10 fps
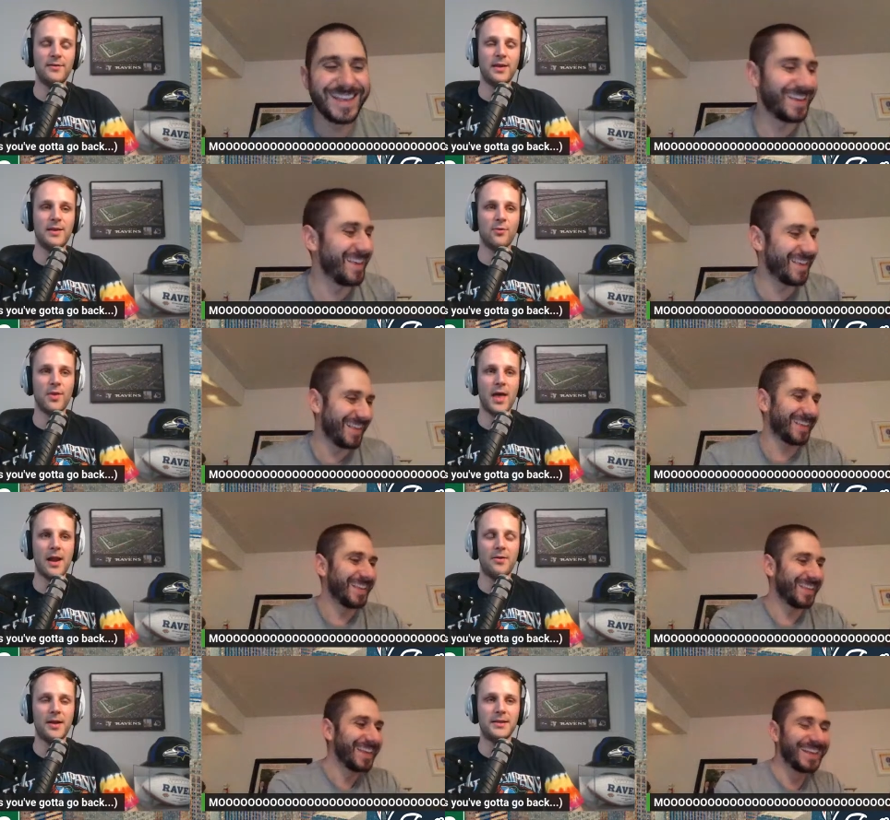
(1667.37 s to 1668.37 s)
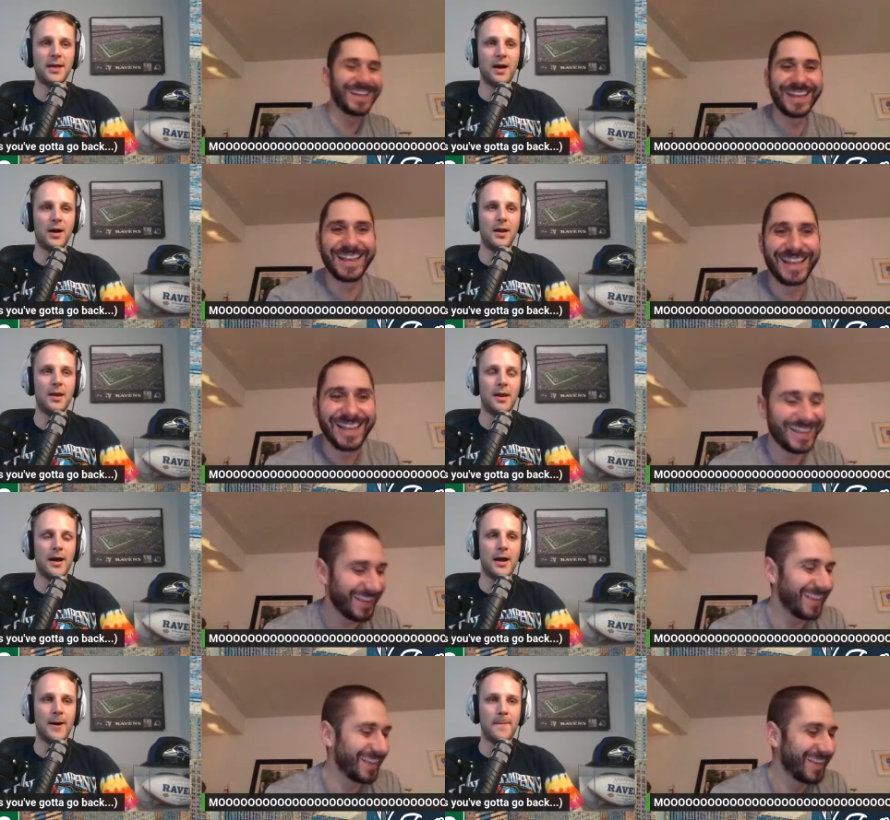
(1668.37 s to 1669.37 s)
Speaker 1: he grew that out a ton.
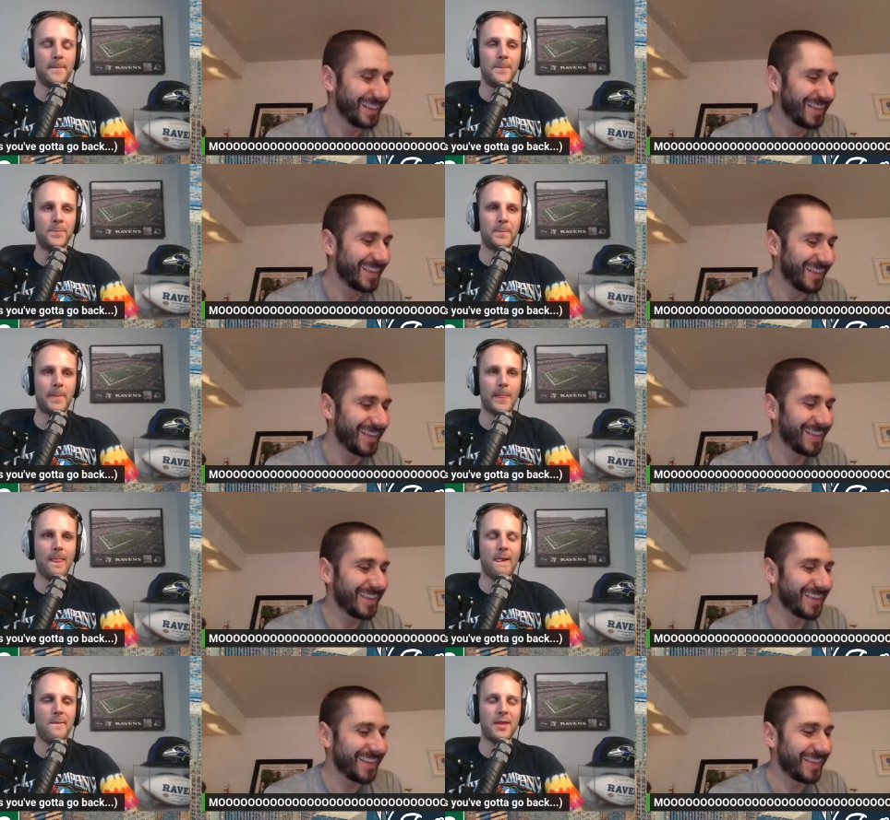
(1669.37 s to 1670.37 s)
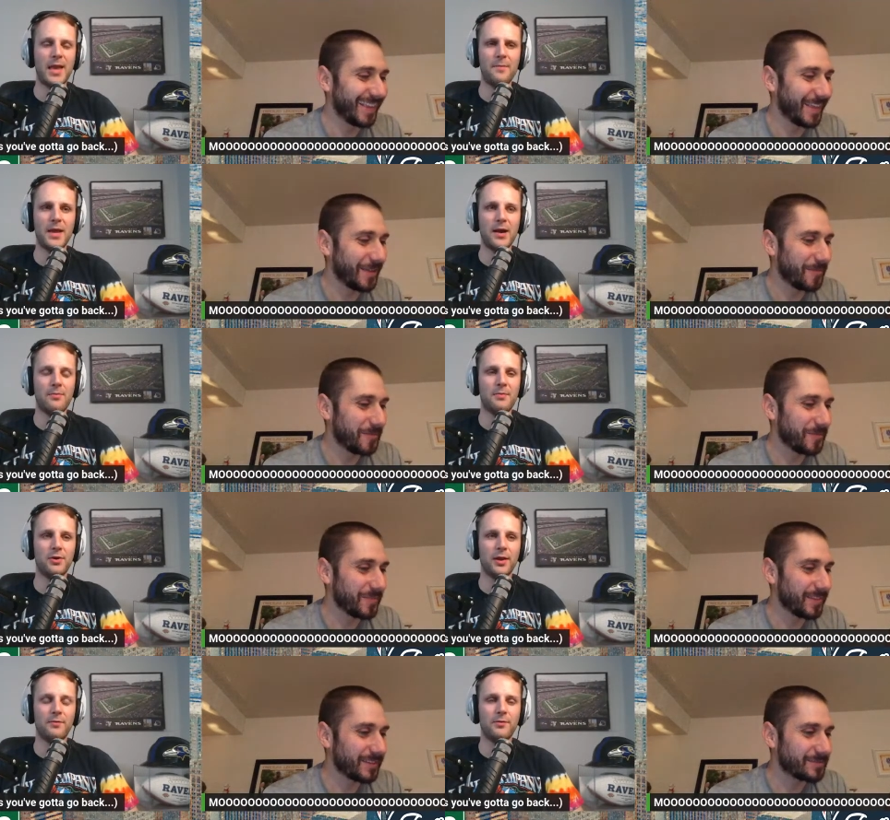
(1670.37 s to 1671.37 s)
Um, and yeah, man, I remember
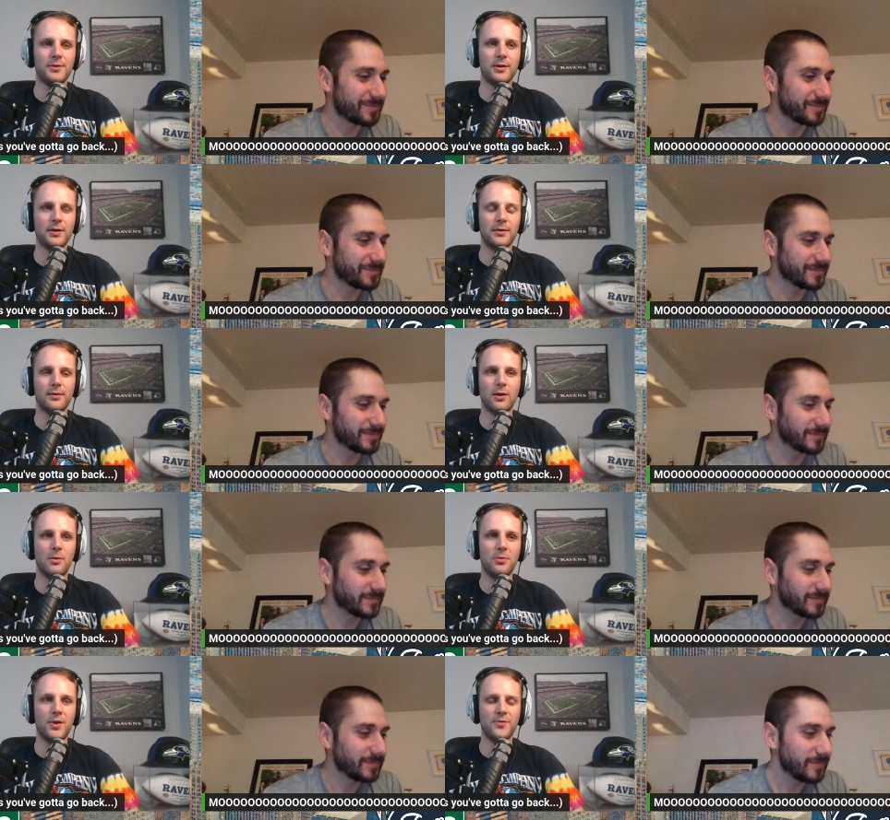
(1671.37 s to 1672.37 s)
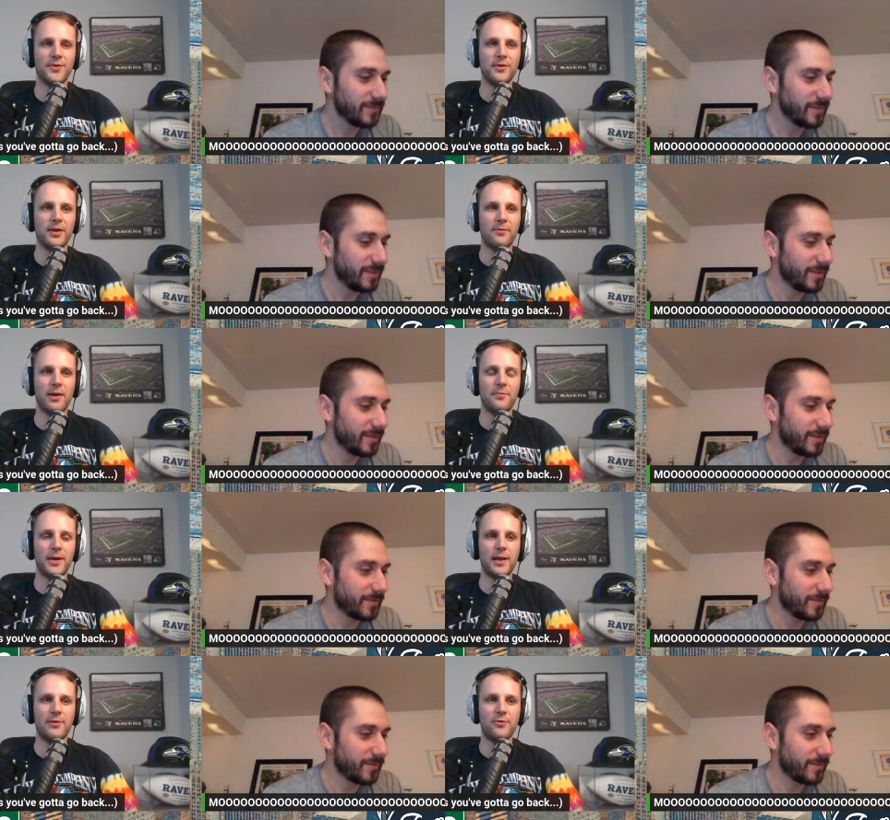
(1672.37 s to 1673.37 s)
like we were talking a couple years ago, like right when he
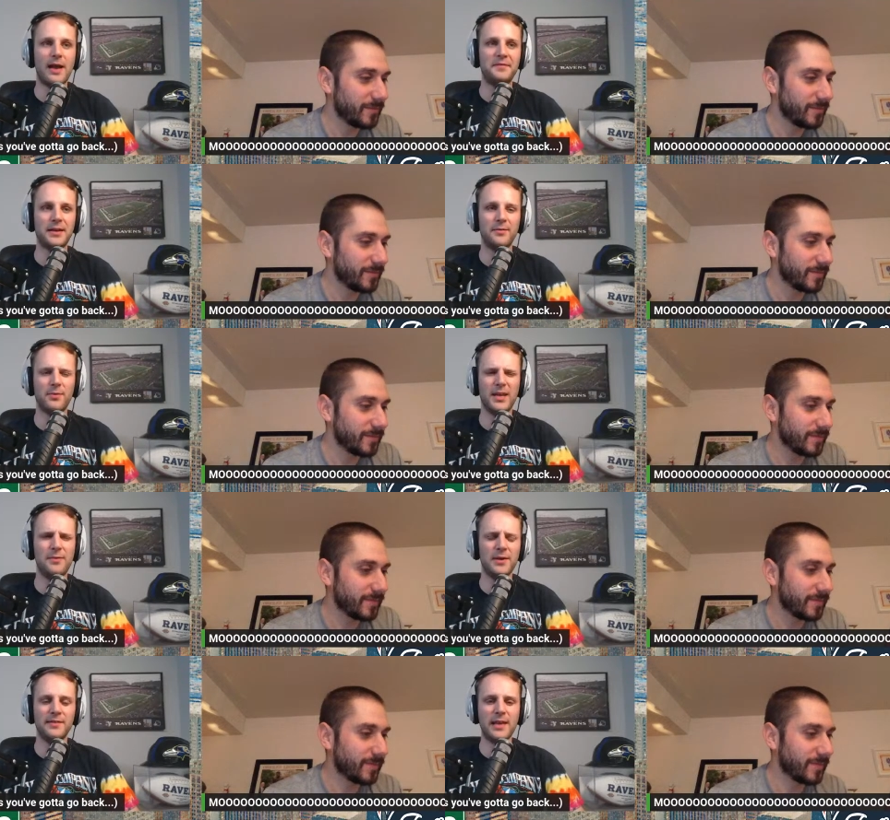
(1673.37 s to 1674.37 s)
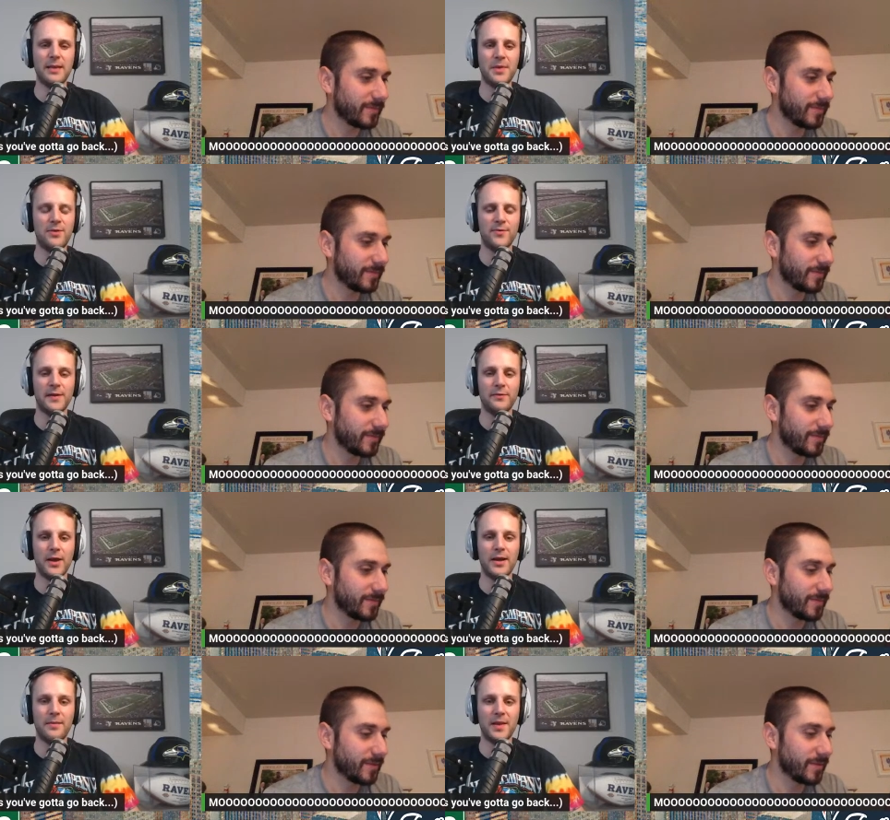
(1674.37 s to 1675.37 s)
got drafted, it, he went to Sam Houston, right?
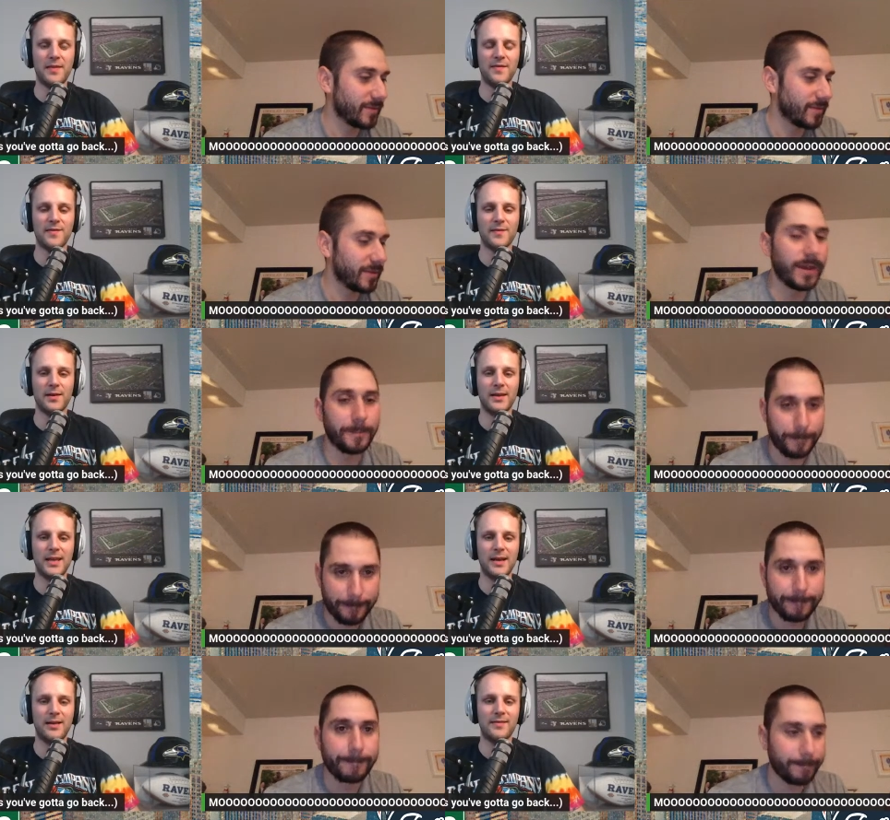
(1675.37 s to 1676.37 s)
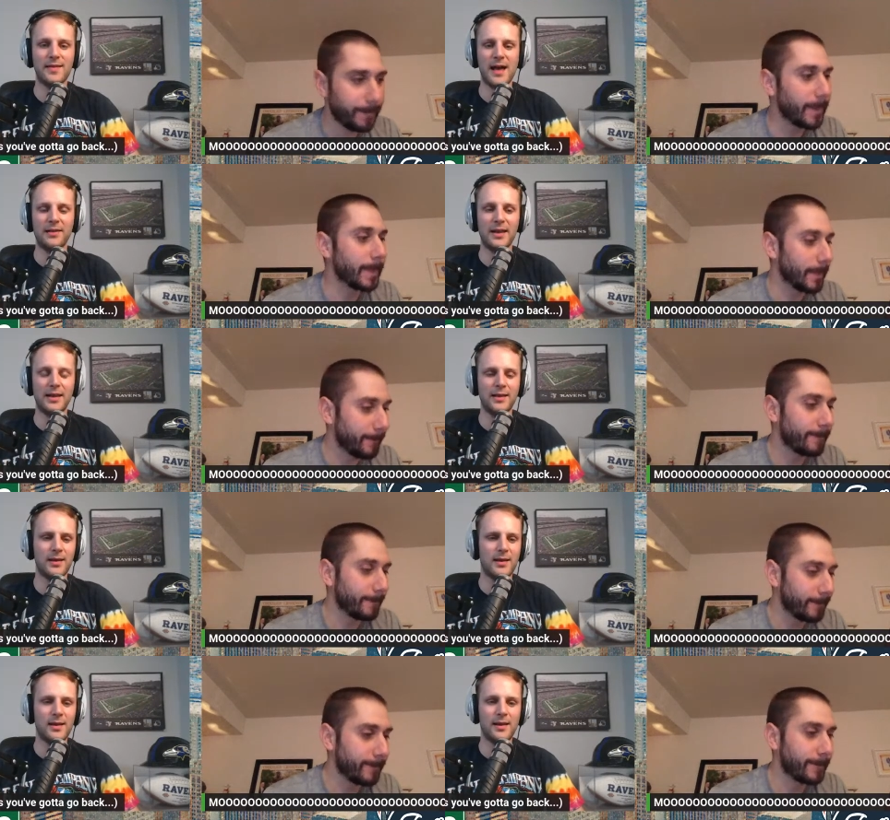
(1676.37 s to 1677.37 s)
I mean, this is yep. it's not like
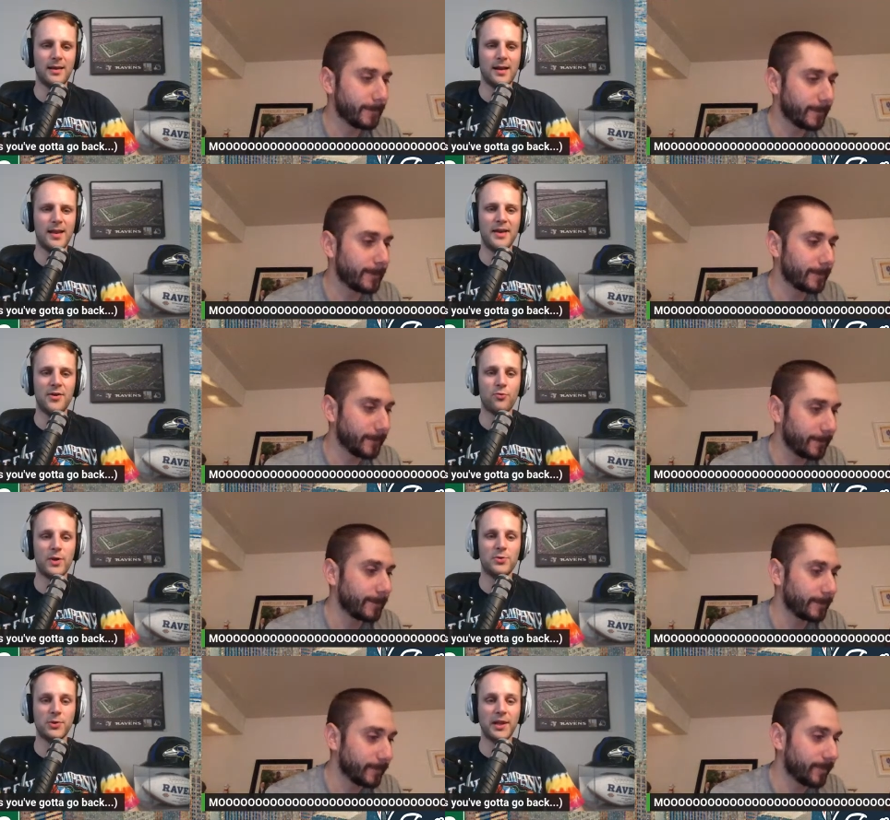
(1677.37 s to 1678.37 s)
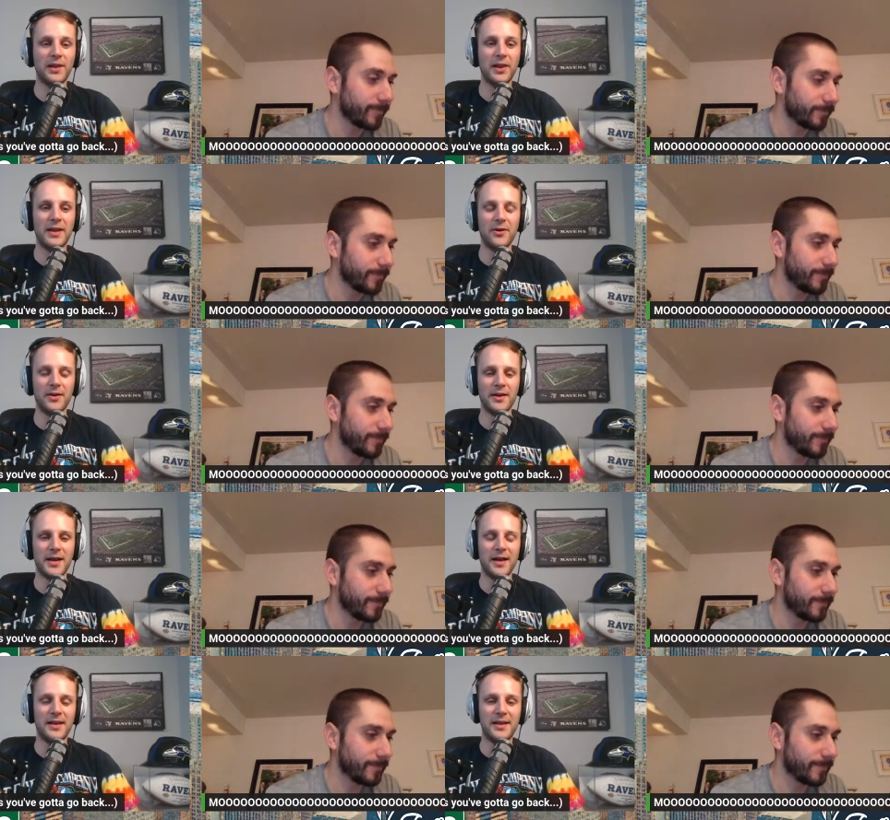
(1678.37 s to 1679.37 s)
I, I know Richard Linklater and
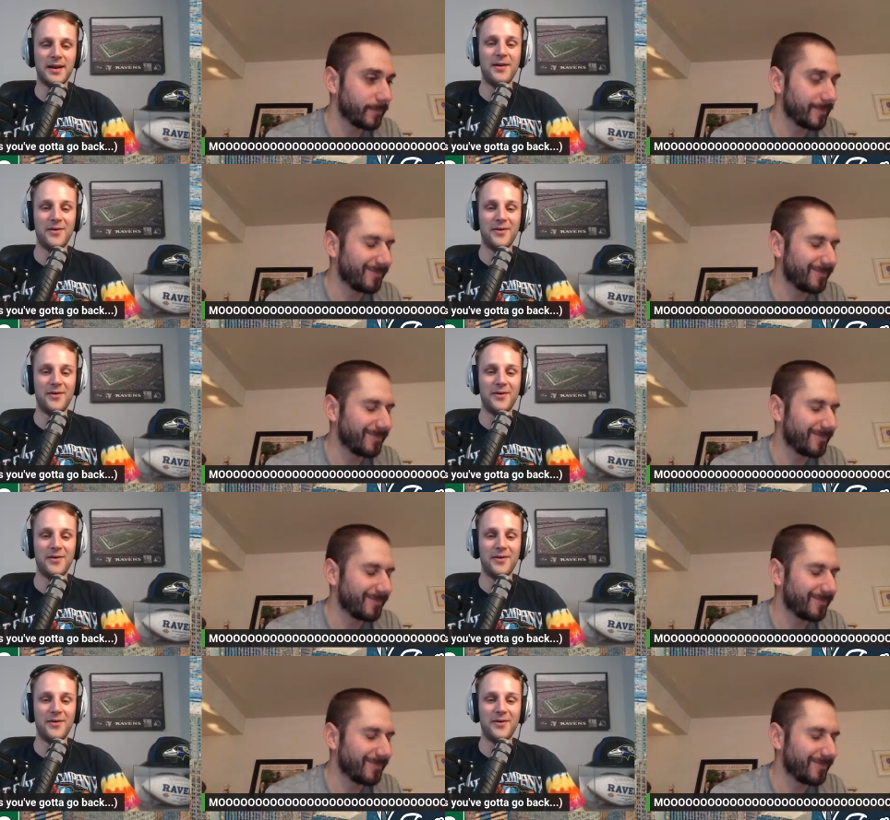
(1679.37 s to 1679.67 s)
uh, you know